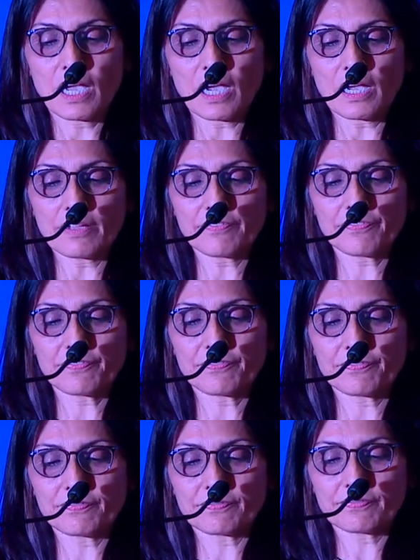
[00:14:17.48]
i
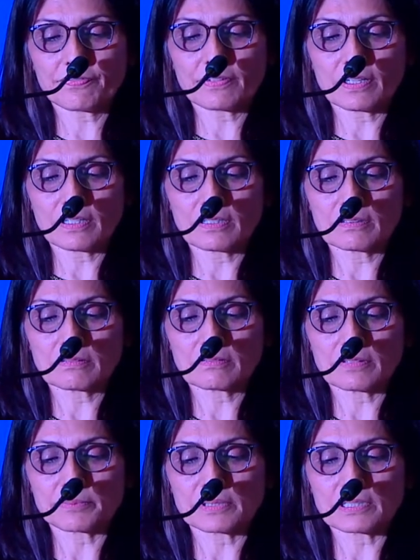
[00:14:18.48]
uh,
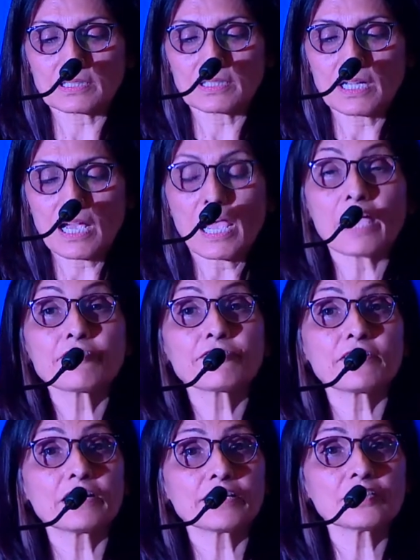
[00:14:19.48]
one minute. I
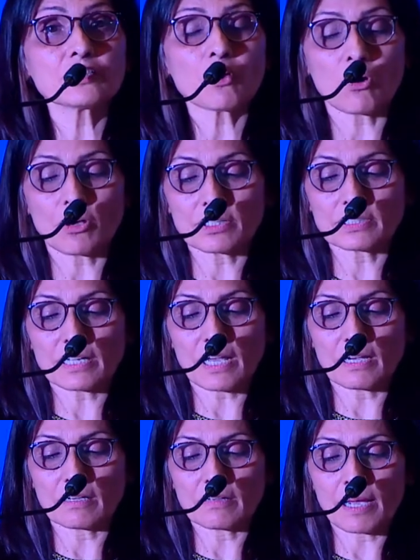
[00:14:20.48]
fill in on
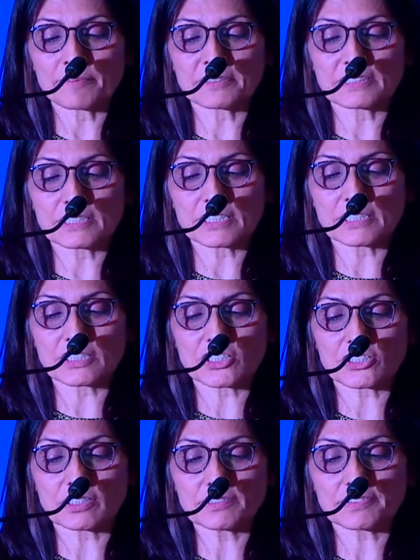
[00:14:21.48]
uh, absentee
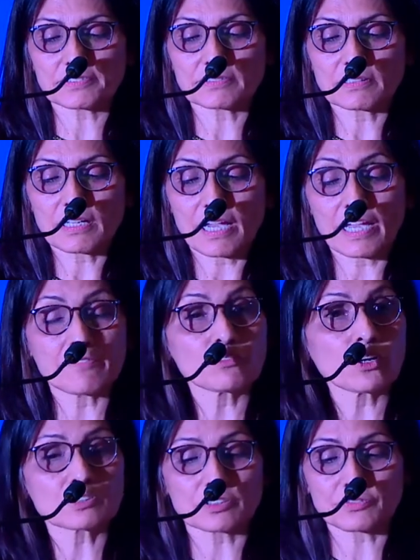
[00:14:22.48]
teachers. I have
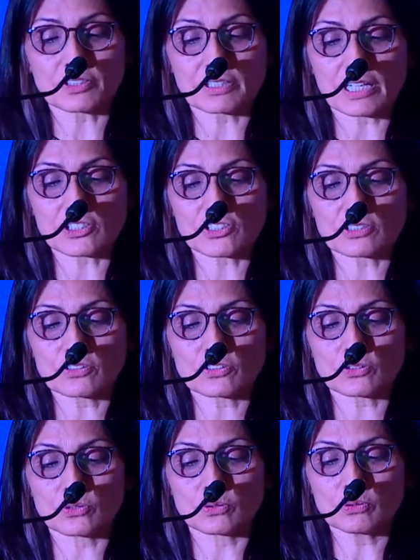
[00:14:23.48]
lots of corrections
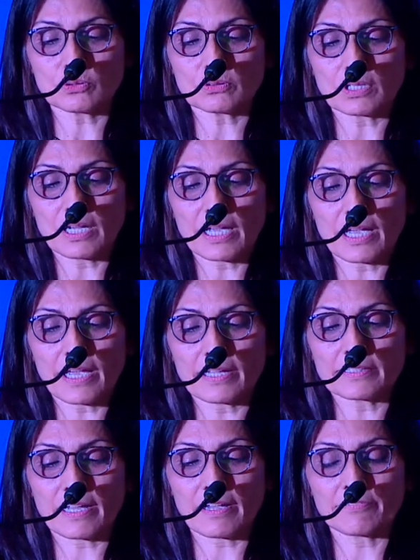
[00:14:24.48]
to do
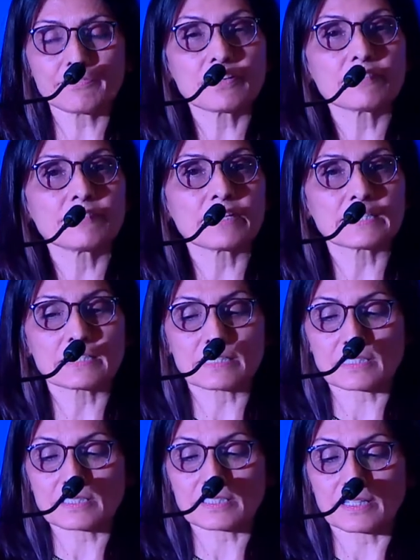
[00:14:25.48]
and have very
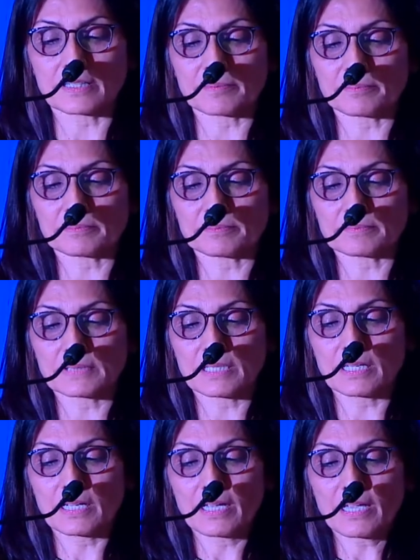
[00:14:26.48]
little time.
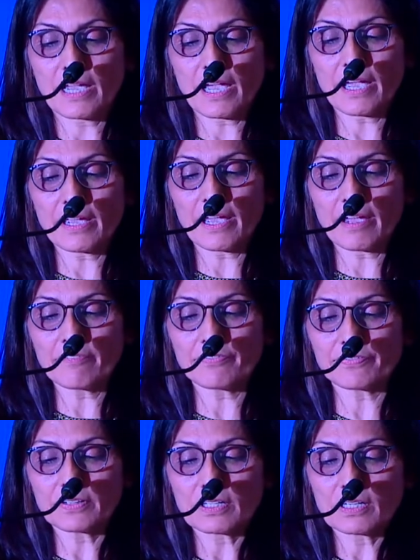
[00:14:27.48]
I have